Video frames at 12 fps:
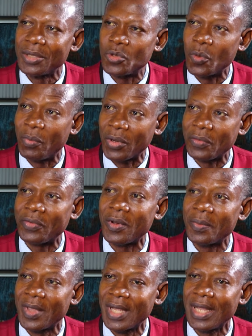to borrow
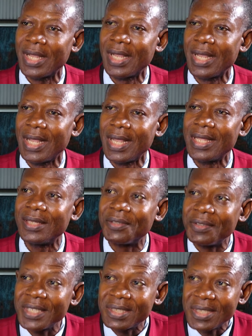from the
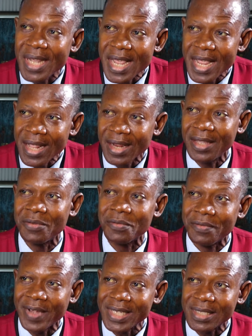retail
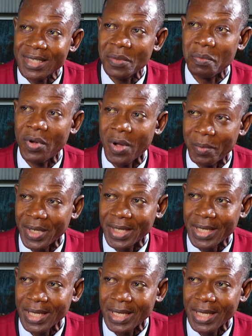investing public.